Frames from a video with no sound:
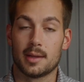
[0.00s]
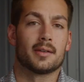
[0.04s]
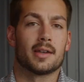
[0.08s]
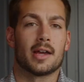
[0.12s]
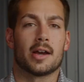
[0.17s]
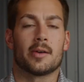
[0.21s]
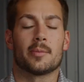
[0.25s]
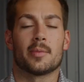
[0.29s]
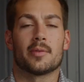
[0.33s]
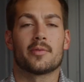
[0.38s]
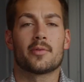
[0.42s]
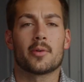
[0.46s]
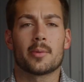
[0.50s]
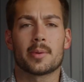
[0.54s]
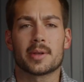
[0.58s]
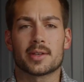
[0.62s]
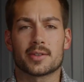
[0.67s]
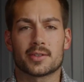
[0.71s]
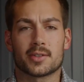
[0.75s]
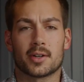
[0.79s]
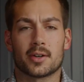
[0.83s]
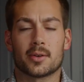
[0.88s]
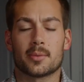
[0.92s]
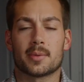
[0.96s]
Now, before we
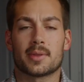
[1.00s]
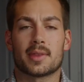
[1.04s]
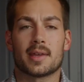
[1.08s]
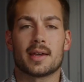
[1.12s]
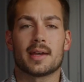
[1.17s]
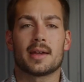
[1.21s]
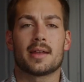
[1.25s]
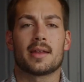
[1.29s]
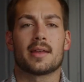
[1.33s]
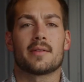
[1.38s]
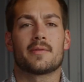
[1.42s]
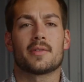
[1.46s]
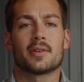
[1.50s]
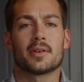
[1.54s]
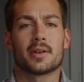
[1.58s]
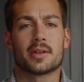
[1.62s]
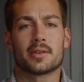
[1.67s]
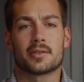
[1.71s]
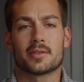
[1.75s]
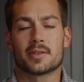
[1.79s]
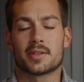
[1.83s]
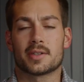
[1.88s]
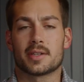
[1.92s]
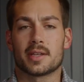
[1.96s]
get started with that, if you're
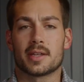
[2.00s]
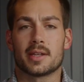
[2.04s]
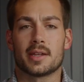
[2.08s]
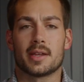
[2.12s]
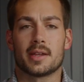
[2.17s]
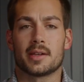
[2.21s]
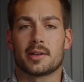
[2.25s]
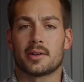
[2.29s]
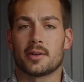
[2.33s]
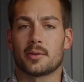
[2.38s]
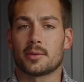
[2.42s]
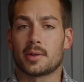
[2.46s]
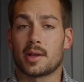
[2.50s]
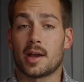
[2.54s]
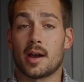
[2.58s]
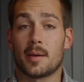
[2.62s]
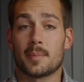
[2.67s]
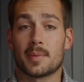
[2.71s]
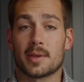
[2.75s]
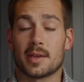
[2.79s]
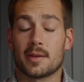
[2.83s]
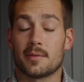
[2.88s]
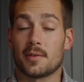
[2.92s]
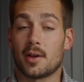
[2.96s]
interested in your own
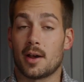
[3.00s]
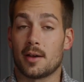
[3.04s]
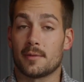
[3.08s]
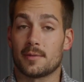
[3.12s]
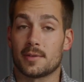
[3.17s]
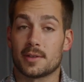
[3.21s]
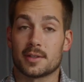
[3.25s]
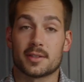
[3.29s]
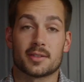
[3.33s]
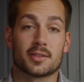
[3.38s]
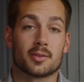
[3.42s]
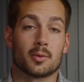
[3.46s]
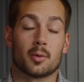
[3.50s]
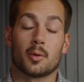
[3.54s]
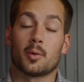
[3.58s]
copy of Office